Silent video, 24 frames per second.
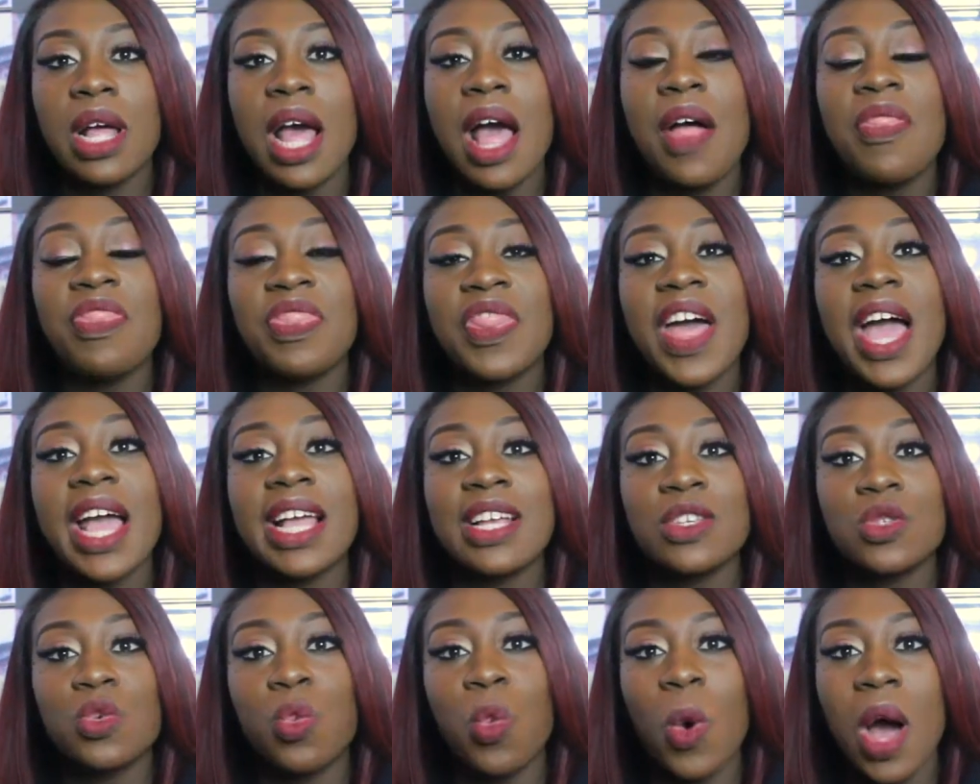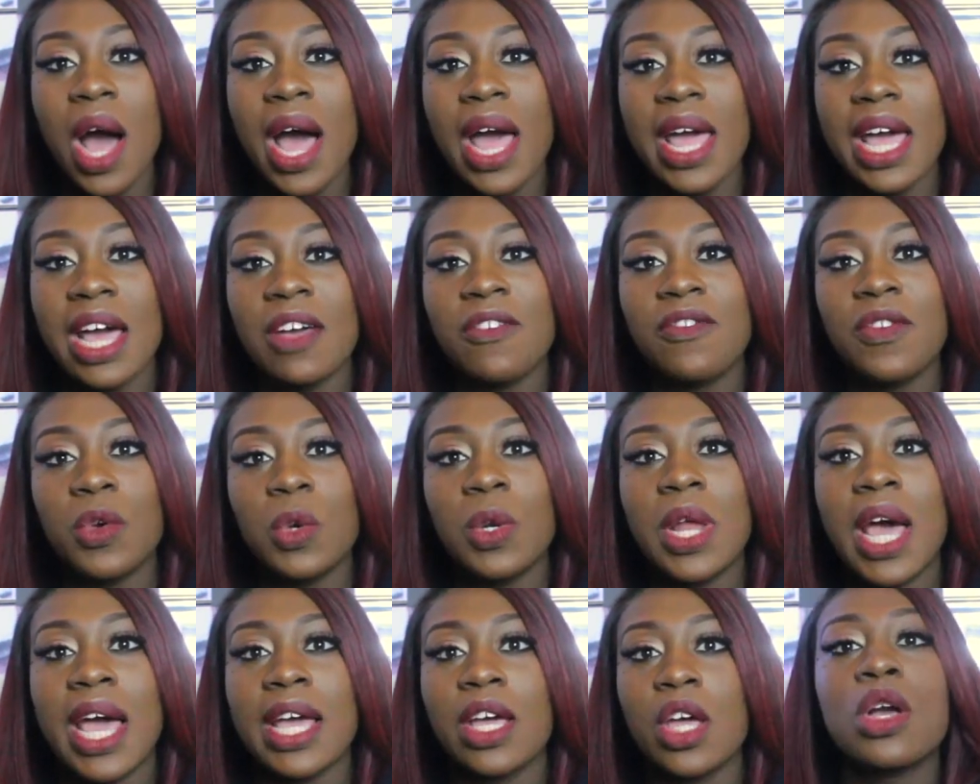And that is why I feel
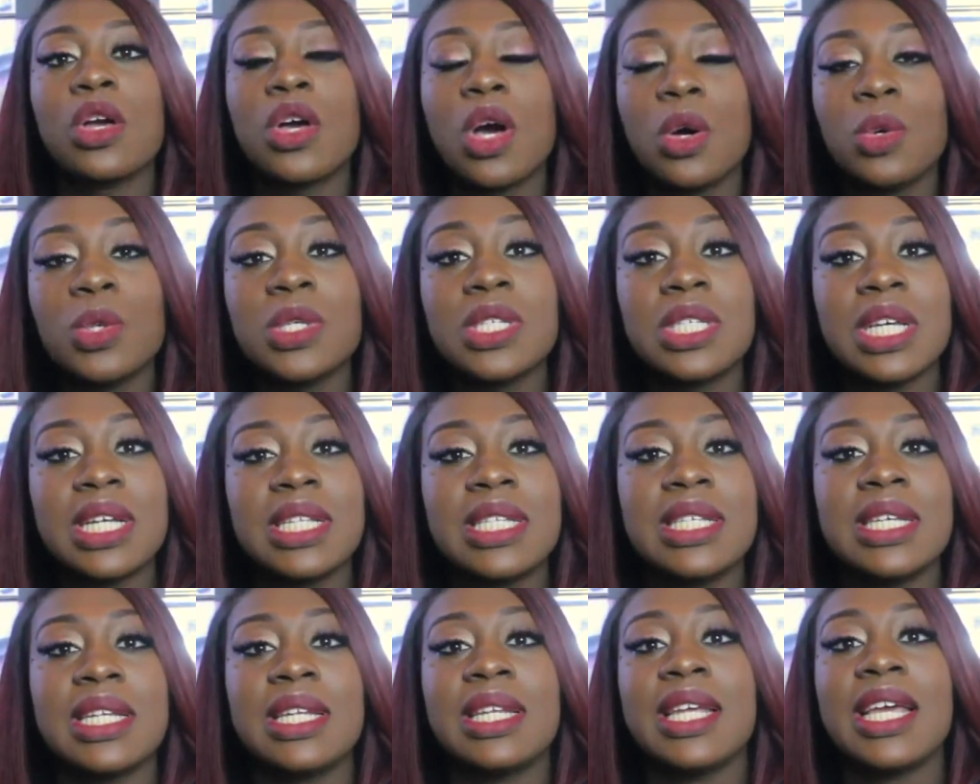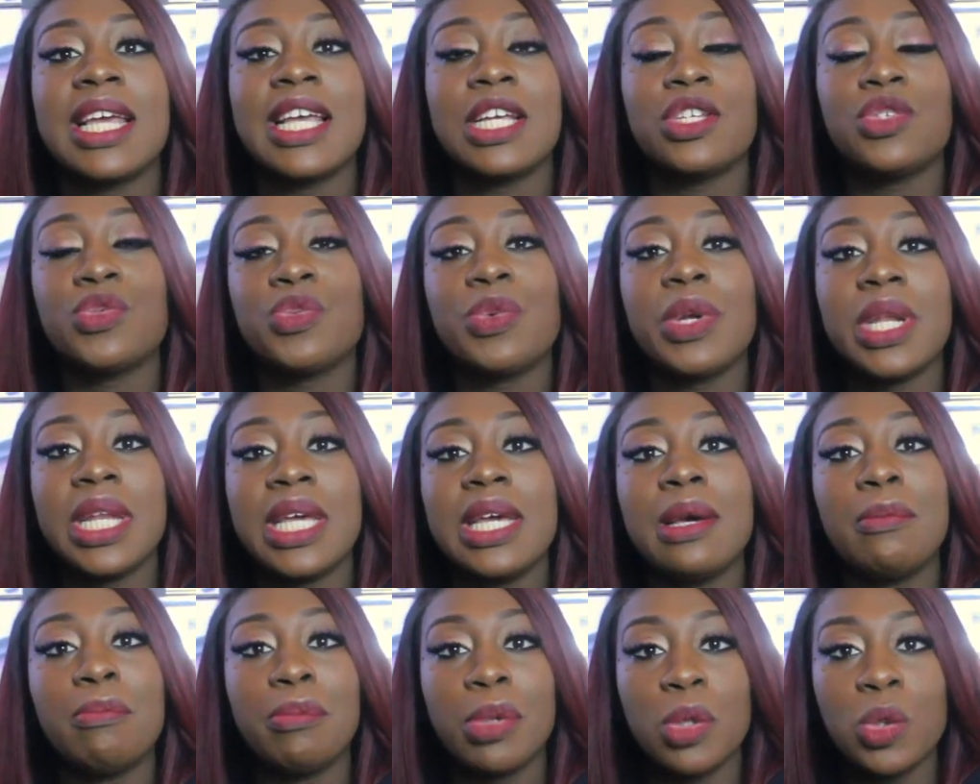like goal setting is
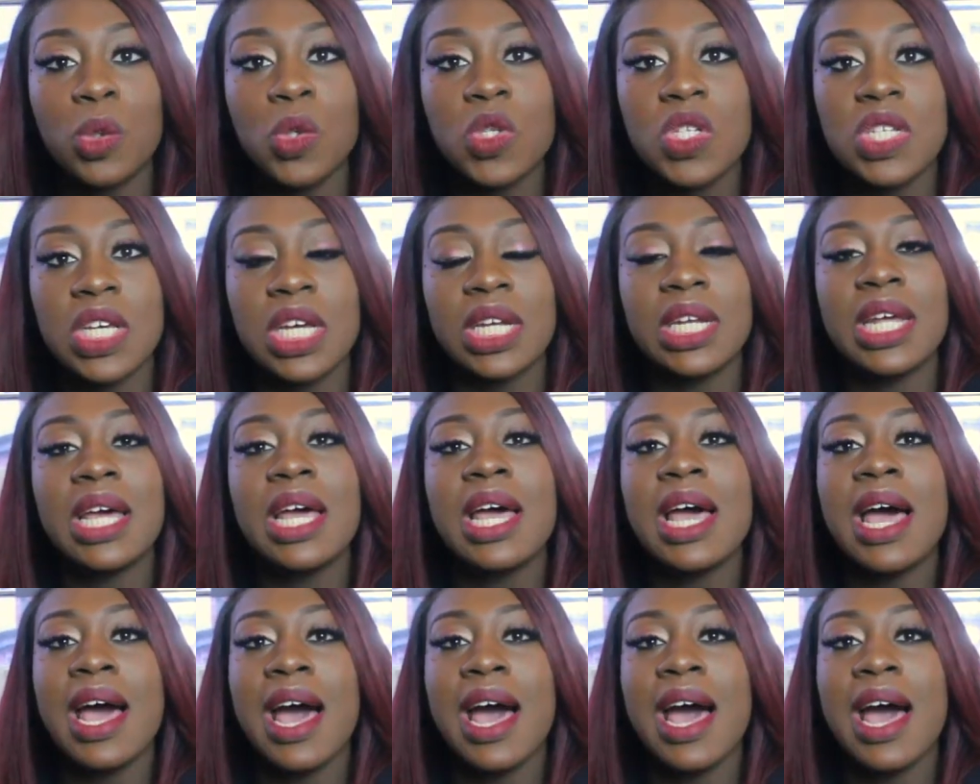really important.